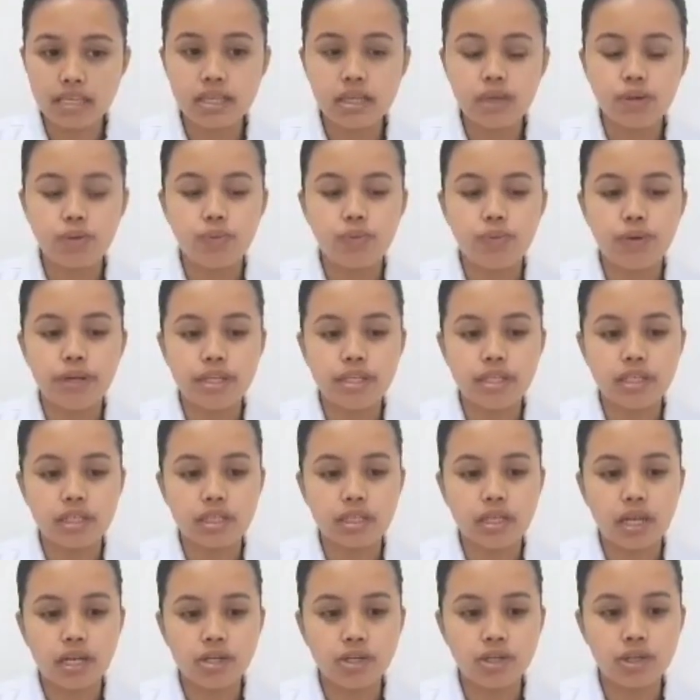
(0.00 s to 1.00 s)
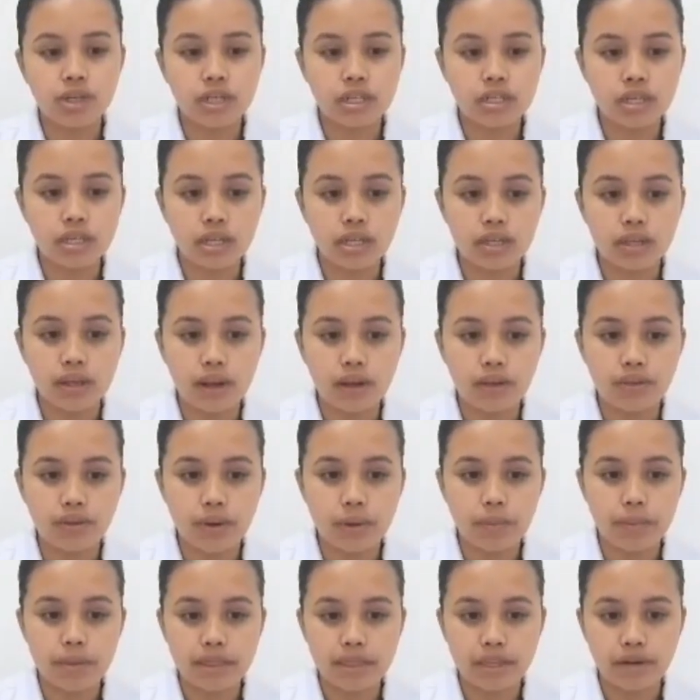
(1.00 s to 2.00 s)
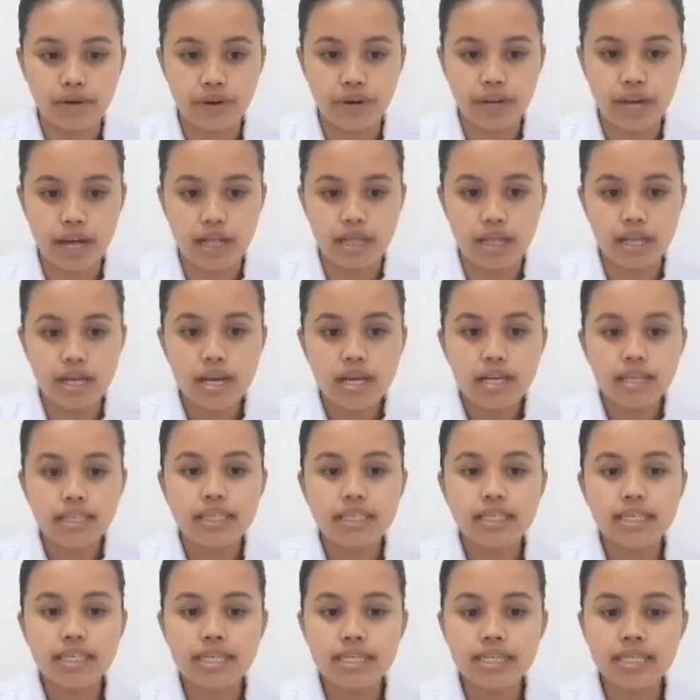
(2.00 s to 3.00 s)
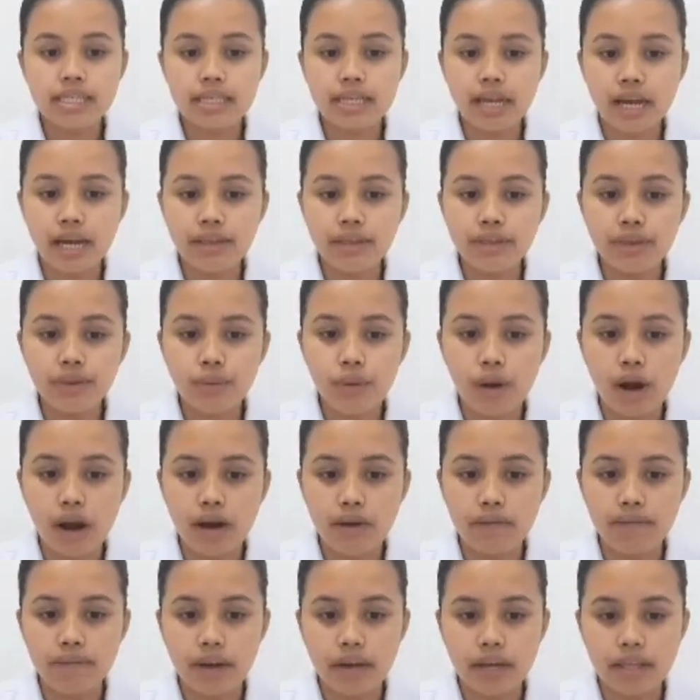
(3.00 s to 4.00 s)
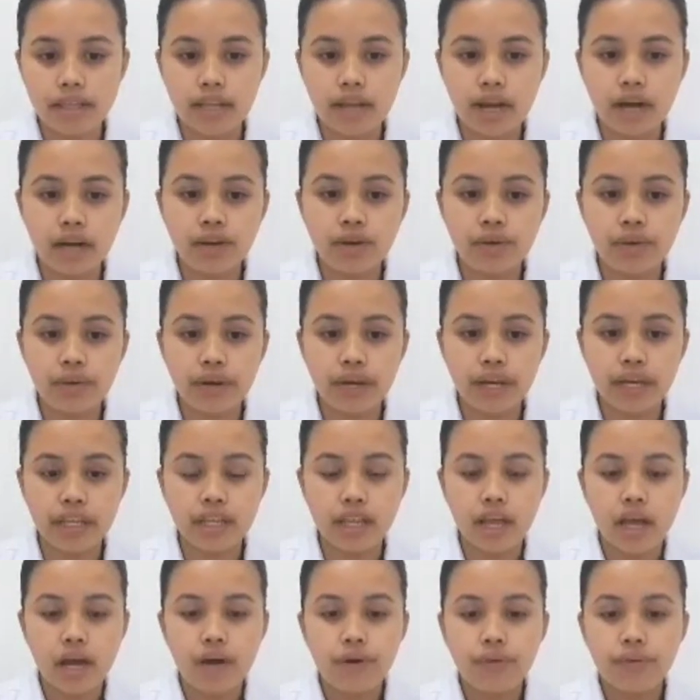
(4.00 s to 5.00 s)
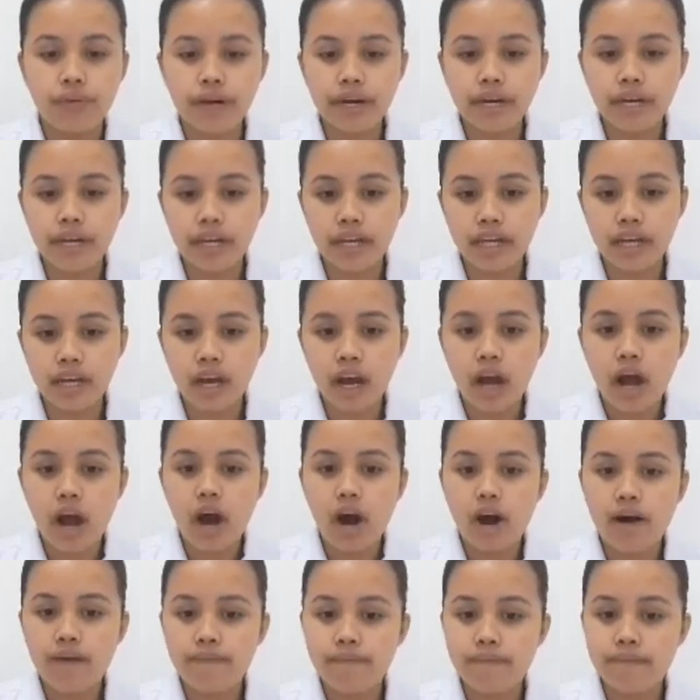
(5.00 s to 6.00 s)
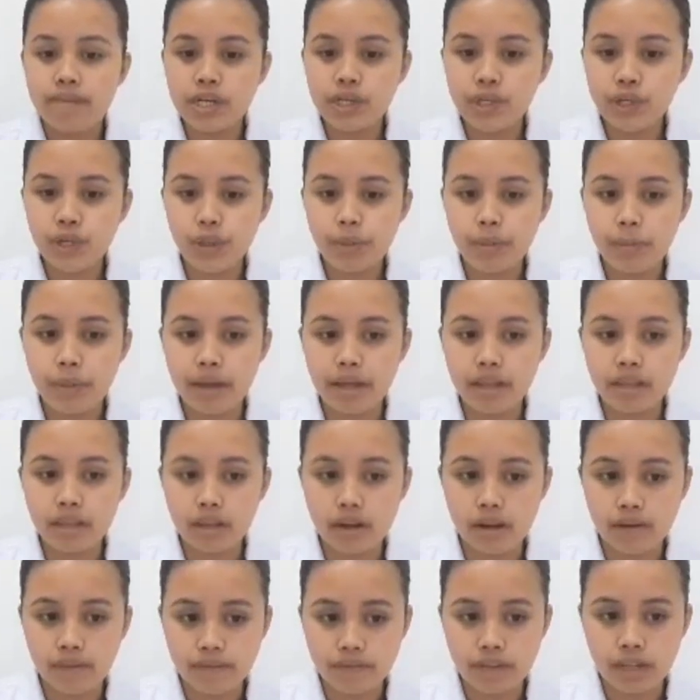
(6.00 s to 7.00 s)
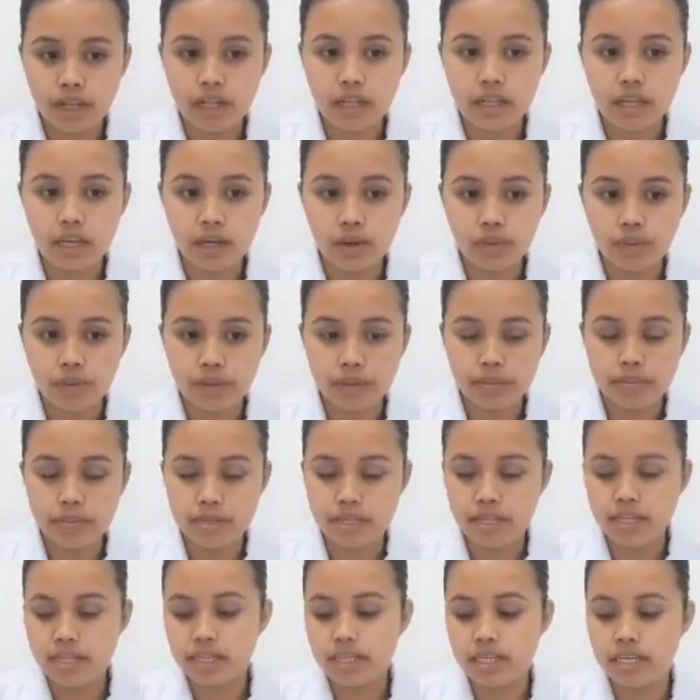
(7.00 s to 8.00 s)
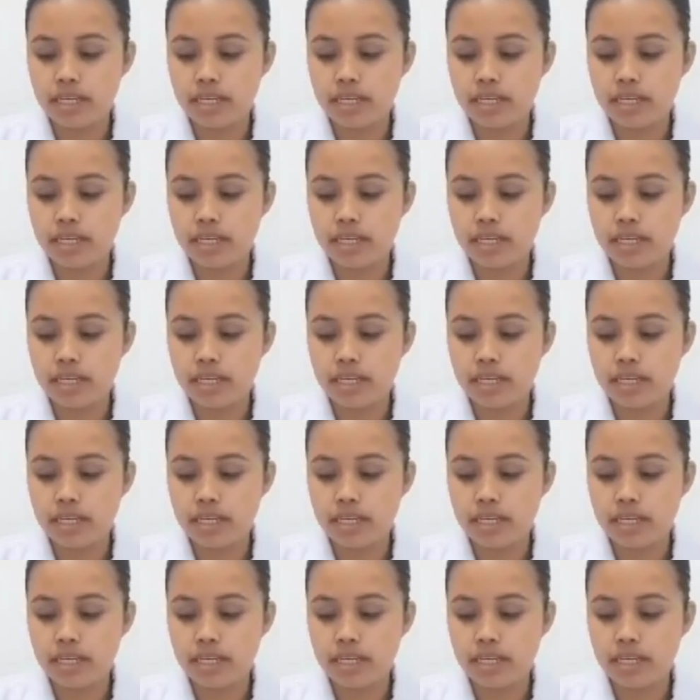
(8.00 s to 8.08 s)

when it touches another material. This is done to have an accurate reading of measurement of the liquid medicine.